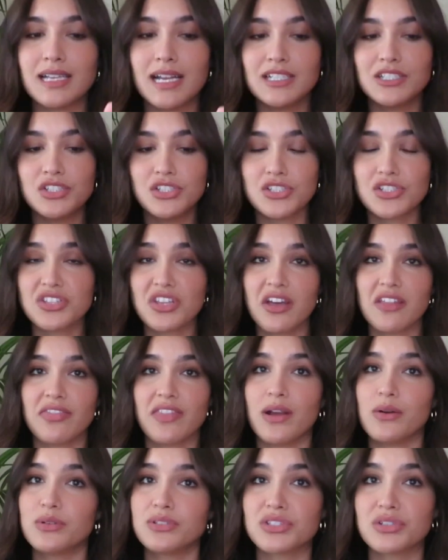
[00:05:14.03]
I just thought
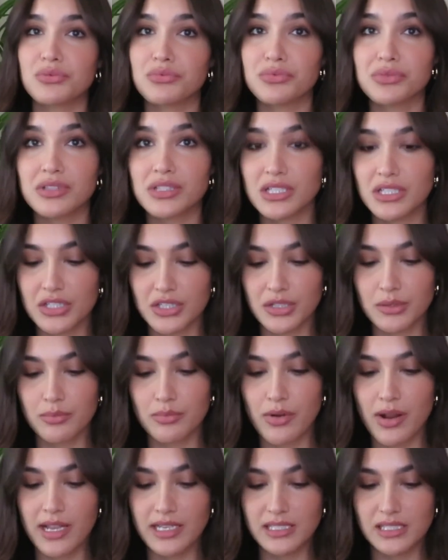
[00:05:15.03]
that was a really
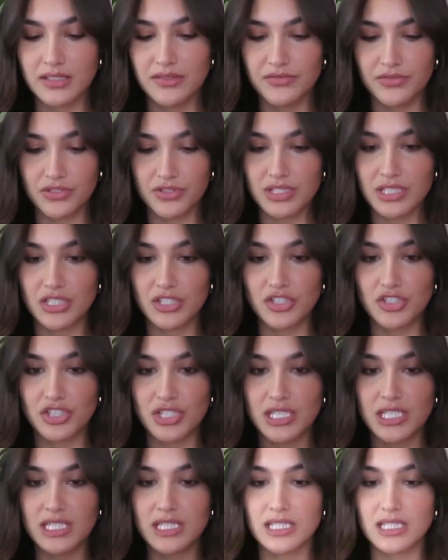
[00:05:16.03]
good price for these
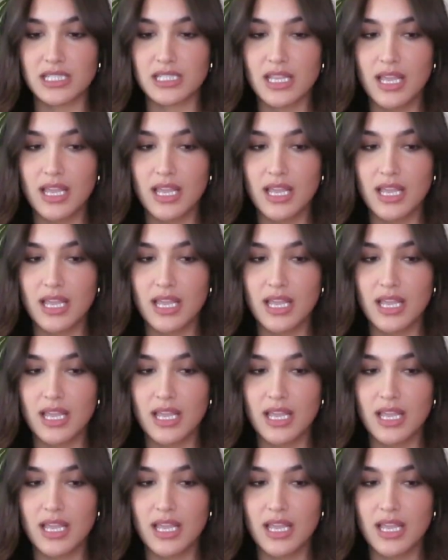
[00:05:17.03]
jeans,